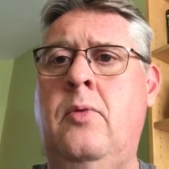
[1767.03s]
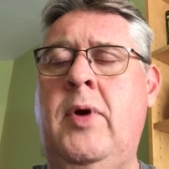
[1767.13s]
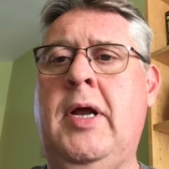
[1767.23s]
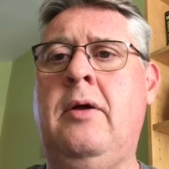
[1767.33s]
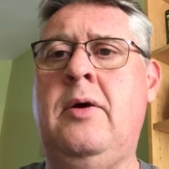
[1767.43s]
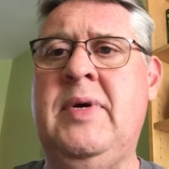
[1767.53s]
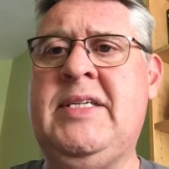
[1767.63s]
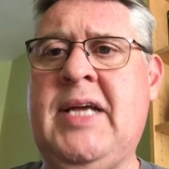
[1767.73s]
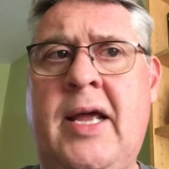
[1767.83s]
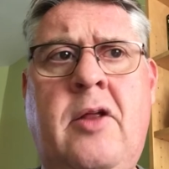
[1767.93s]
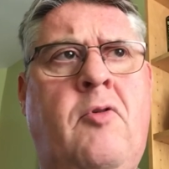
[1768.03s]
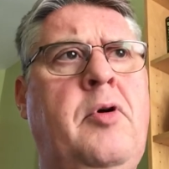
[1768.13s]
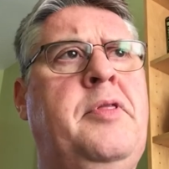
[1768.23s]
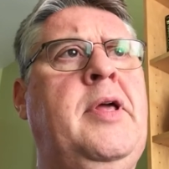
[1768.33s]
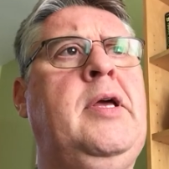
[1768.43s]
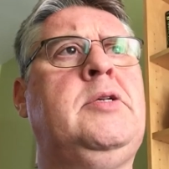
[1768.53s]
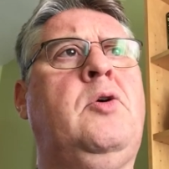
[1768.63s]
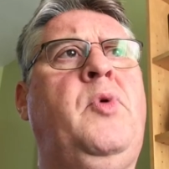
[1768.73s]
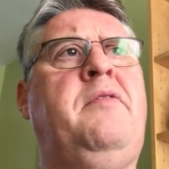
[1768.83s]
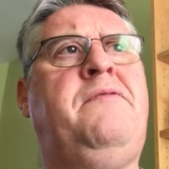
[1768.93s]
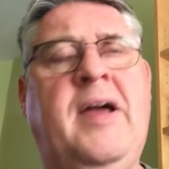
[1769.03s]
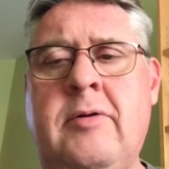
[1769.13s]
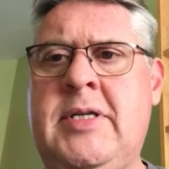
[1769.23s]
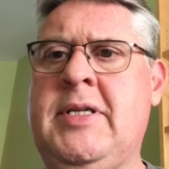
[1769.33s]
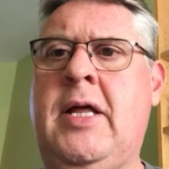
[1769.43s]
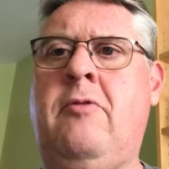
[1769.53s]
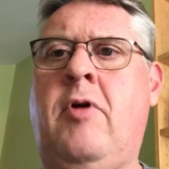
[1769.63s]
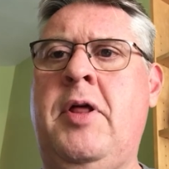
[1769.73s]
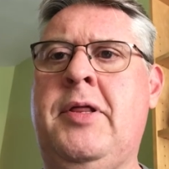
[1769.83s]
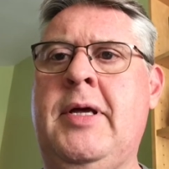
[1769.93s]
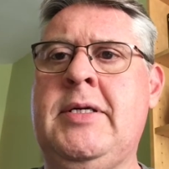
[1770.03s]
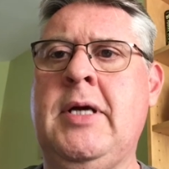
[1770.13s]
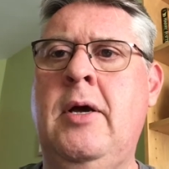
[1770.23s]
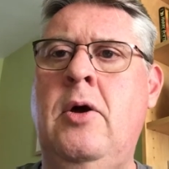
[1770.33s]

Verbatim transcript: We know that we say the wrong things or we fail to say the right things.